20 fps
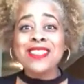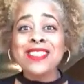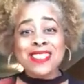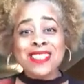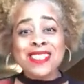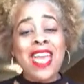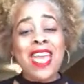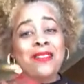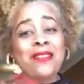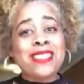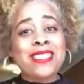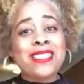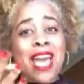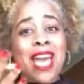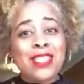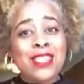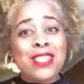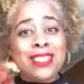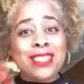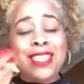because I just
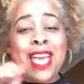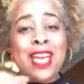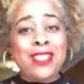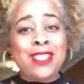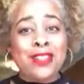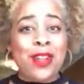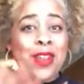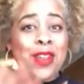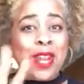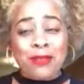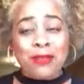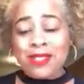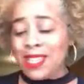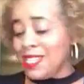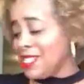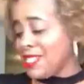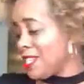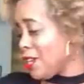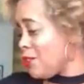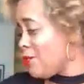got your, and I was gonna tell
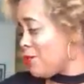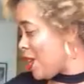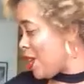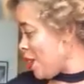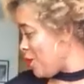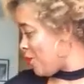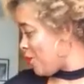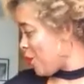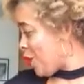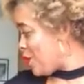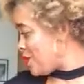you that at first.